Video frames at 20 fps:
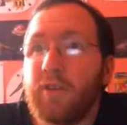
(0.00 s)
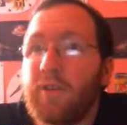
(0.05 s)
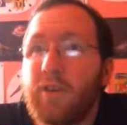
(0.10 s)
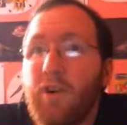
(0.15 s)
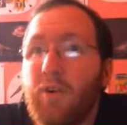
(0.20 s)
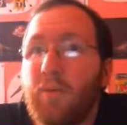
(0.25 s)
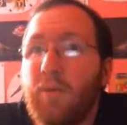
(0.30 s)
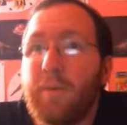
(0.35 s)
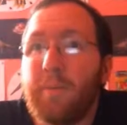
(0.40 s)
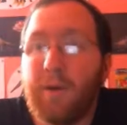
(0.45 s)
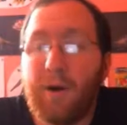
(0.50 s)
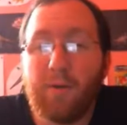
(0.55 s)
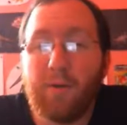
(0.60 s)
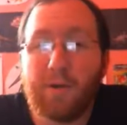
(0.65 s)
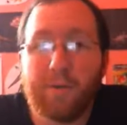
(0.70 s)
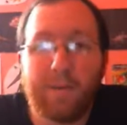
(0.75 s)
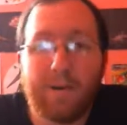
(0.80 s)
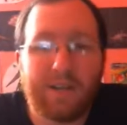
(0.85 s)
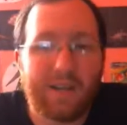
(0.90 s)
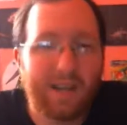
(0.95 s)
even know what
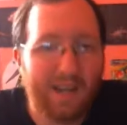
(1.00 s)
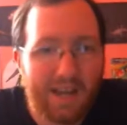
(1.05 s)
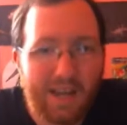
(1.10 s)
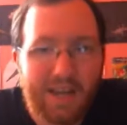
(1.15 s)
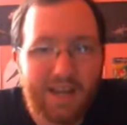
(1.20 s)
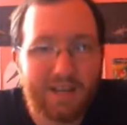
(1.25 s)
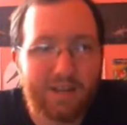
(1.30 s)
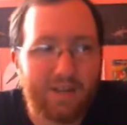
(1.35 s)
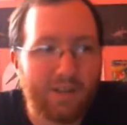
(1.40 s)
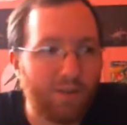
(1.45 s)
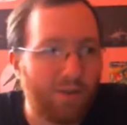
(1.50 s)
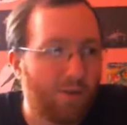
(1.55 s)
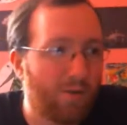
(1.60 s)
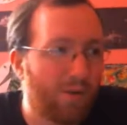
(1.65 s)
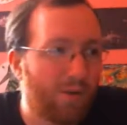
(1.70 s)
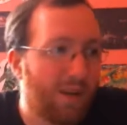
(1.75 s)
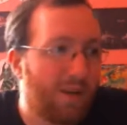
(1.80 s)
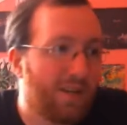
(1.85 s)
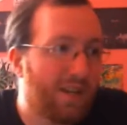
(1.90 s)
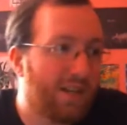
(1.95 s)
Pokemon is,
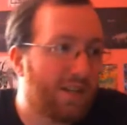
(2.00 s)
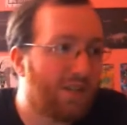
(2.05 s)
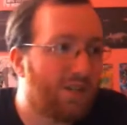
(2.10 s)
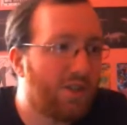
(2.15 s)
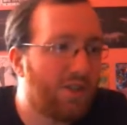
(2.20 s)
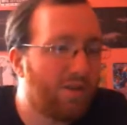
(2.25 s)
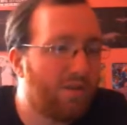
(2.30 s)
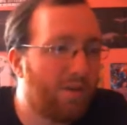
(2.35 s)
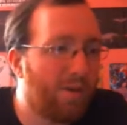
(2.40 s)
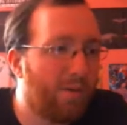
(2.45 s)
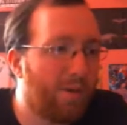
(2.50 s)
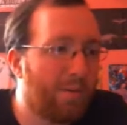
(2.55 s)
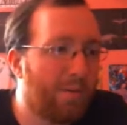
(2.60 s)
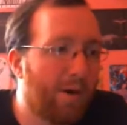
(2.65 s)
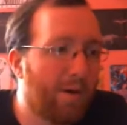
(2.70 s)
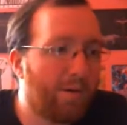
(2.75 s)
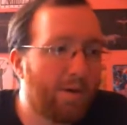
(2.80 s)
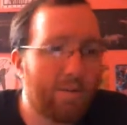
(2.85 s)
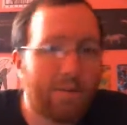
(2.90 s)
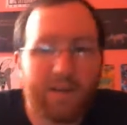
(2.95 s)
or if they do know what
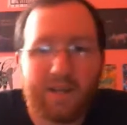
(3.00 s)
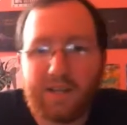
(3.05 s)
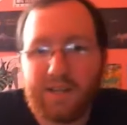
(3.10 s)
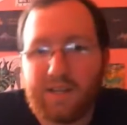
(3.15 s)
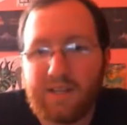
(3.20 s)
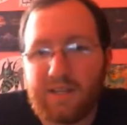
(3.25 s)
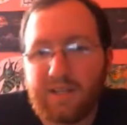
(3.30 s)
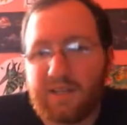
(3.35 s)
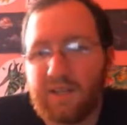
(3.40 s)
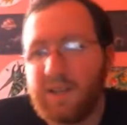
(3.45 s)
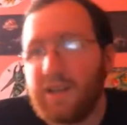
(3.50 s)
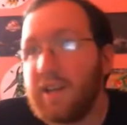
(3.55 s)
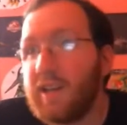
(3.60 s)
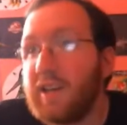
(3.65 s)
Pokemon is,